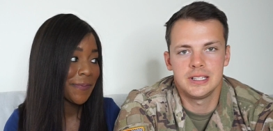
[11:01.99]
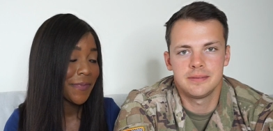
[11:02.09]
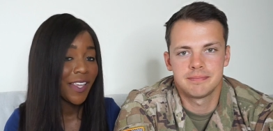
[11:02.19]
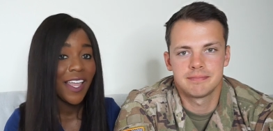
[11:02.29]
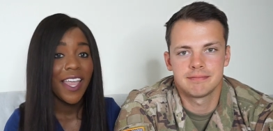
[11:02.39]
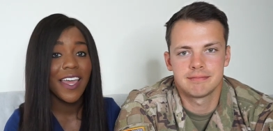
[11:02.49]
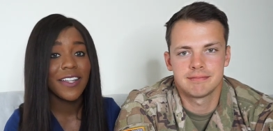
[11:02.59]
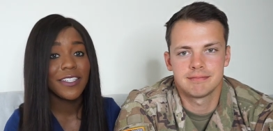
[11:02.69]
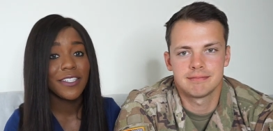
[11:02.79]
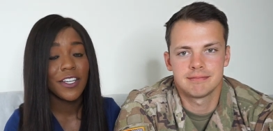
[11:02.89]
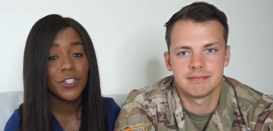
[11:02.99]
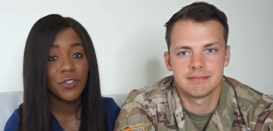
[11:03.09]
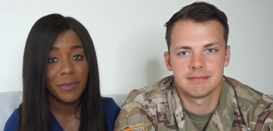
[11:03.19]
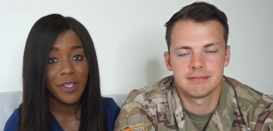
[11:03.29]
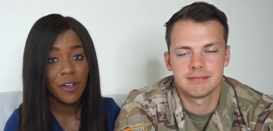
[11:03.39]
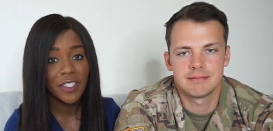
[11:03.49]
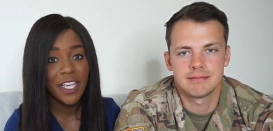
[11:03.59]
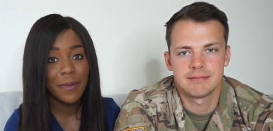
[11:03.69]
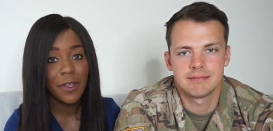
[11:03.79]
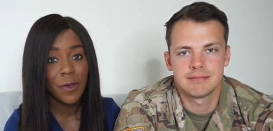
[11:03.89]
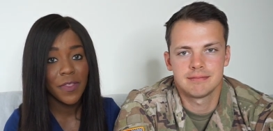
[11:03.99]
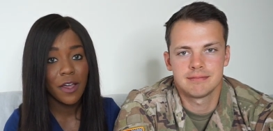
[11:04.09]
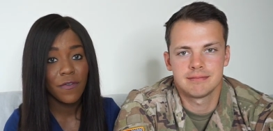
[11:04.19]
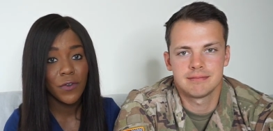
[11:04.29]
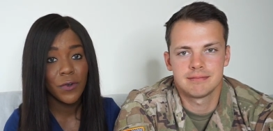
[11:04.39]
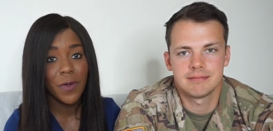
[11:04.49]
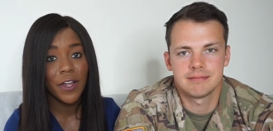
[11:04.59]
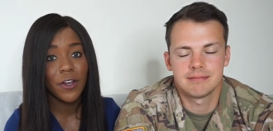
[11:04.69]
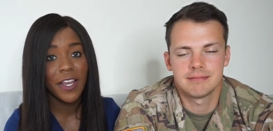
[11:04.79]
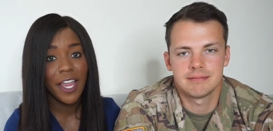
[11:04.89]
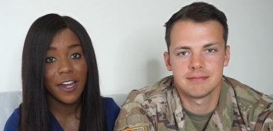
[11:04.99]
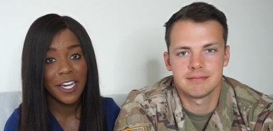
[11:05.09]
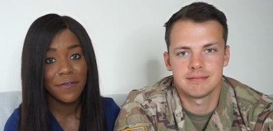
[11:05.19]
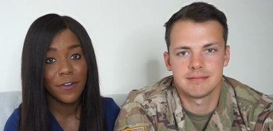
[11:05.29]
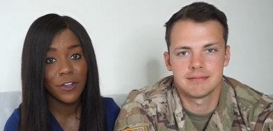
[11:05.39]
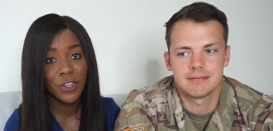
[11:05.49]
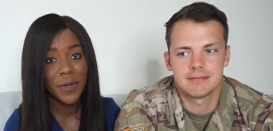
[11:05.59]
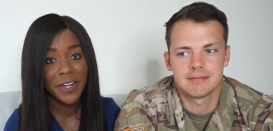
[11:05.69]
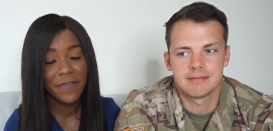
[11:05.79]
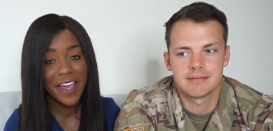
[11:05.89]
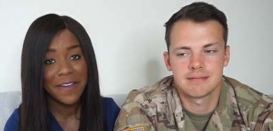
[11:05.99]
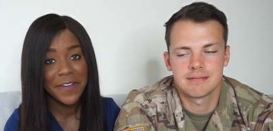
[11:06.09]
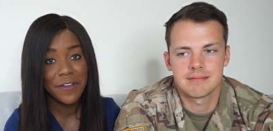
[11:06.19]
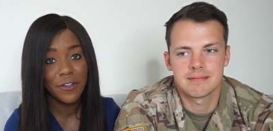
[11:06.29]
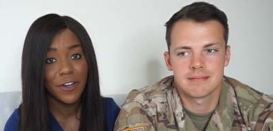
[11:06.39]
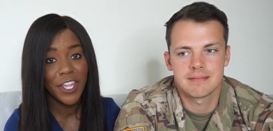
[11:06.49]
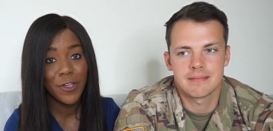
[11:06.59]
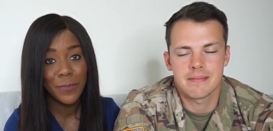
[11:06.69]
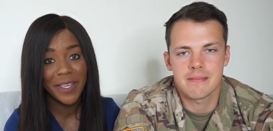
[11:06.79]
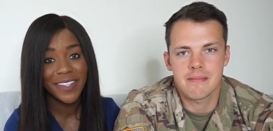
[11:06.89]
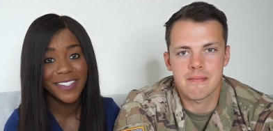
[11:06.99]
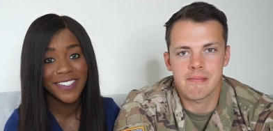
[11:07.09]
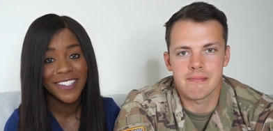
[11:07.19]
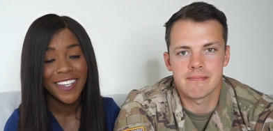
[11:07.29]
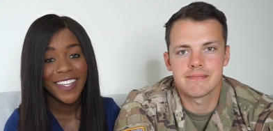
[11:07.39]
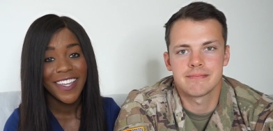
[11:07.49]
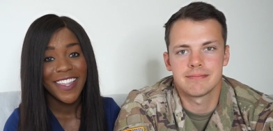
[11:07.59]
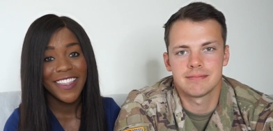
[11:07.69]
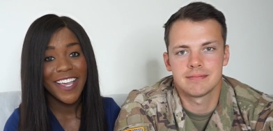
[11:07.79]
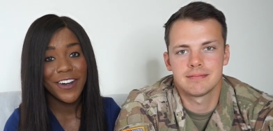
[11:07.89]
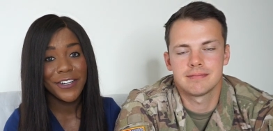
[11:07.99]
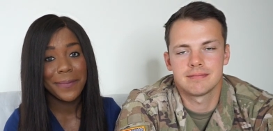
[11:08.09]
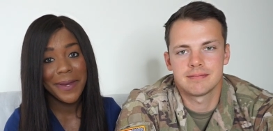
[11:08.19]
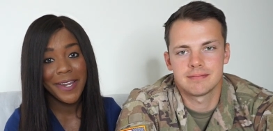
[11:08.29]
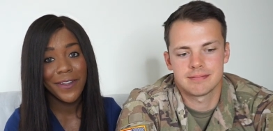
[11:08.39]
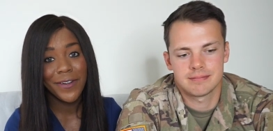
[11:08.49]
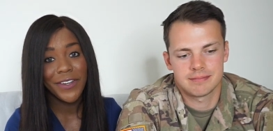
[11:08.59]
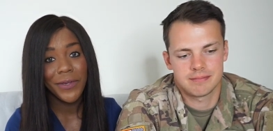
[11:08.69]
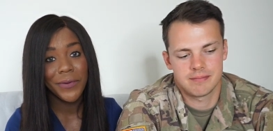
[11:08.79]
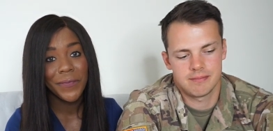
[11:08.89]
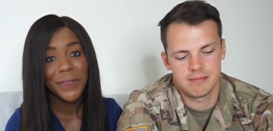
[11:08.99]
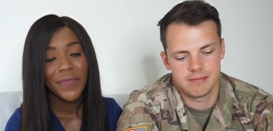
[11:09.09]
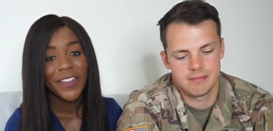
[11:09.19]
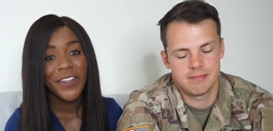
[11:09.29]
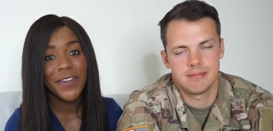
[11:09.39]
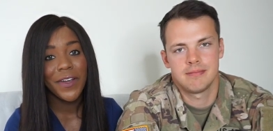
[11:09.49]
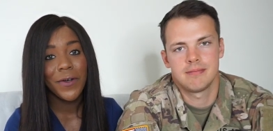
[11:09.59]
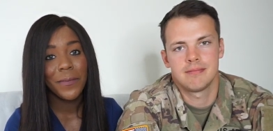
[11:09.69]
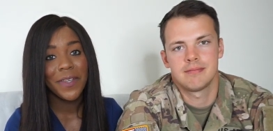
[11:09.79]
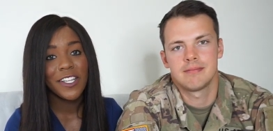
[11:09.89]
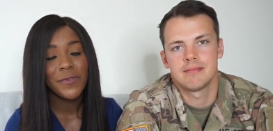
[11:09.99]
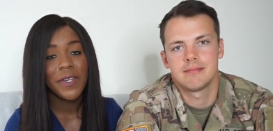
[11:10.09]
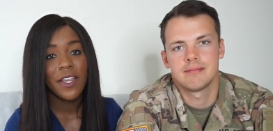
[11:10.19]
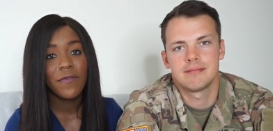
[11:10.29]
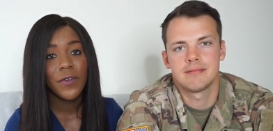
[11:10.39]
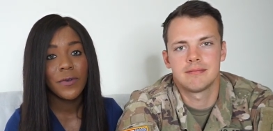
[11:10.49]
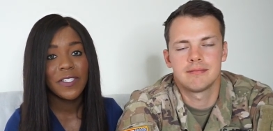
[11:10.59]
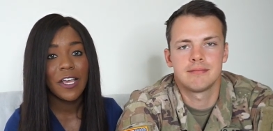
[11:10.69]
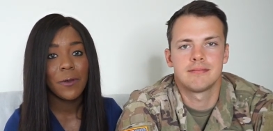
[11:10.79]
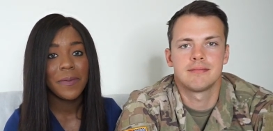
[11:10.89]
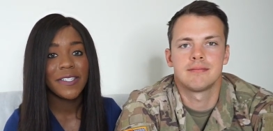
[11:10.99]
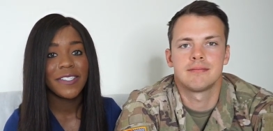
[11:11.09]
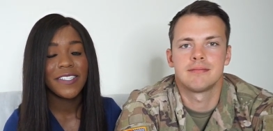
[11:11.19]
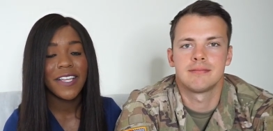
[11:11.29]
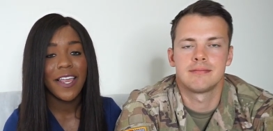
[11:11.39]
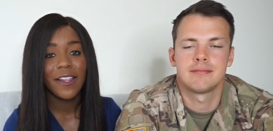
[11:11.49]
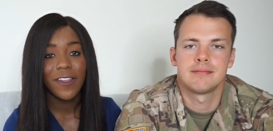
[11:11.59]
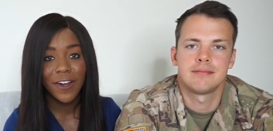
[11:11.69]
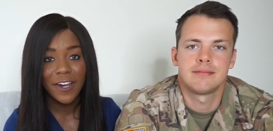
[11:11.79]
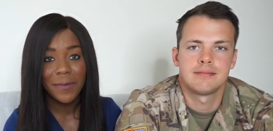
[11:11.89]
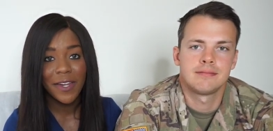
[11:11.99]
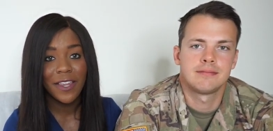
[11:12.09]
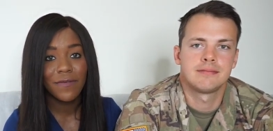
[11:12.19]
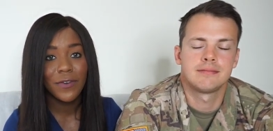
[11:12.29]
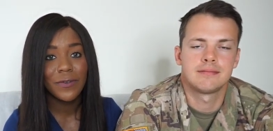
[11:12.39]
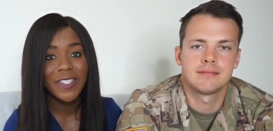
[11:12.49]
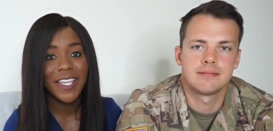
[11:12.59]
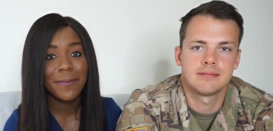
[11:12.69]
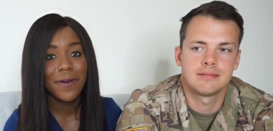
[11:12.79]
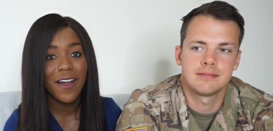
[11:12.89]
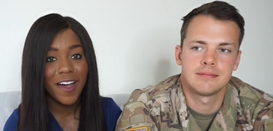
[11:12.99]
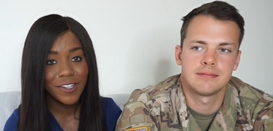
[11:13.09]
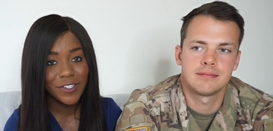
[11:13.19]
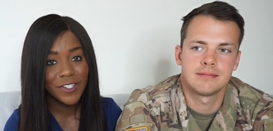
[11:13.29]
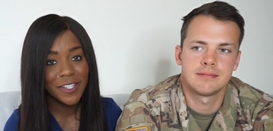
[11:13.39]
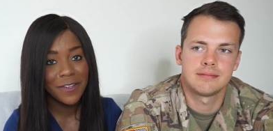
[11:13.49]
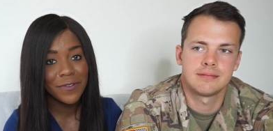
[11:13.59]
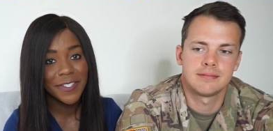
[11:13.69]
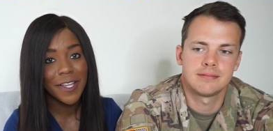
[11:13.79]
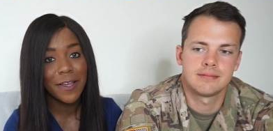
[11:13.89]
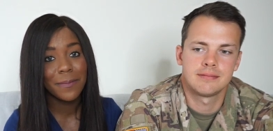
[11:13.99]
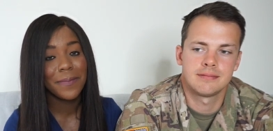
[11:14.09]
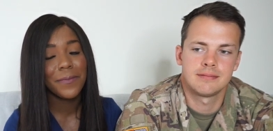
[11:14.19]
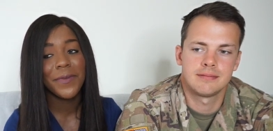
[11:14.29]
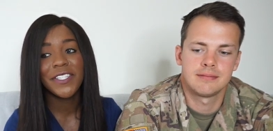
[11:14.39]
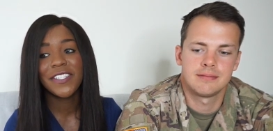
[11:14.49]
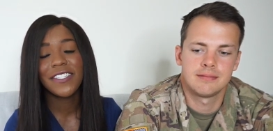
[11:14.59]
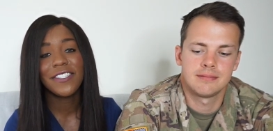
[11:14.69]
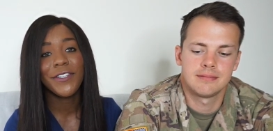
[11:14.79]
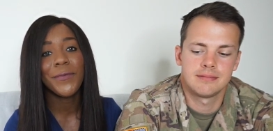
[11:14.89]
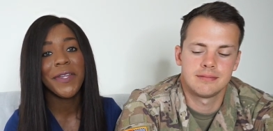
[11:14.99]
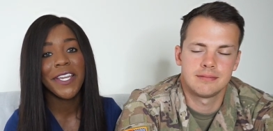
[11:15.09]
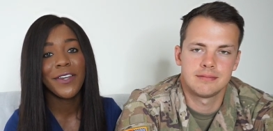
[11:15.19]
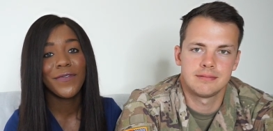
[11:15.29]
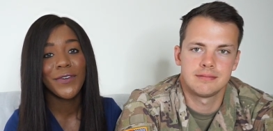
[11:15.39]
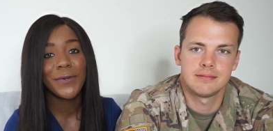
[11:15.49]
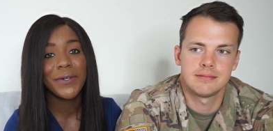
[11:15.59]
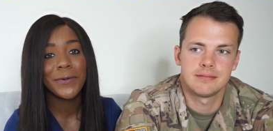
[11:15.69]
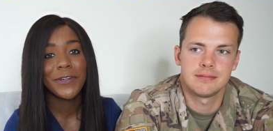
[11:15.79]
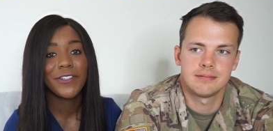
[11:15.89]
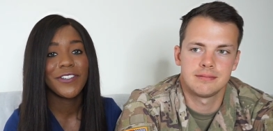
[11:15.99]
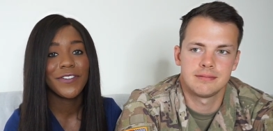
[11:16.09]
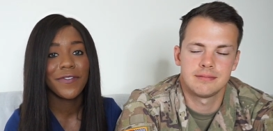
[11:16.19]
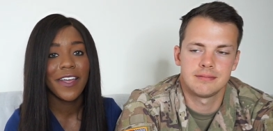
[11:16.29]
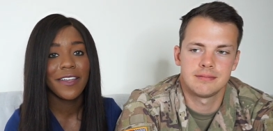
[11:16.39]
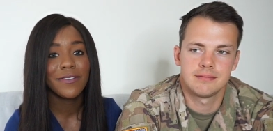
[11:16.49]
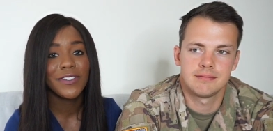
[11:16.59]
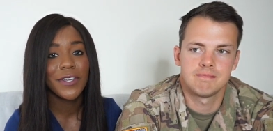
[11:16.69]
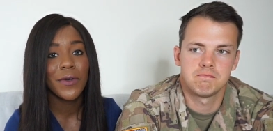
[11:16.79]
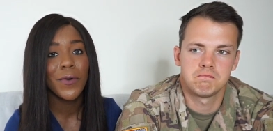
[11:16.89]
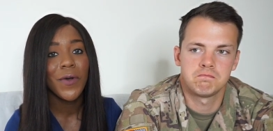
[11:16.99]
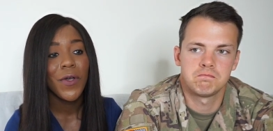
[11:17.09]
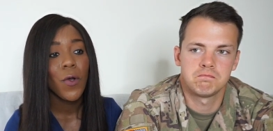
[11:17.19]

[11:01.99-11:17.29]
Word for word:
Speaker 1: Yeah. And it's an extremely long time to go without food while you're caring for 3 to 5 other humans that are depending on you. You know, because we need food to help us to stay alert. We need food to keep our oxygen levels up. We need food in order to survive. So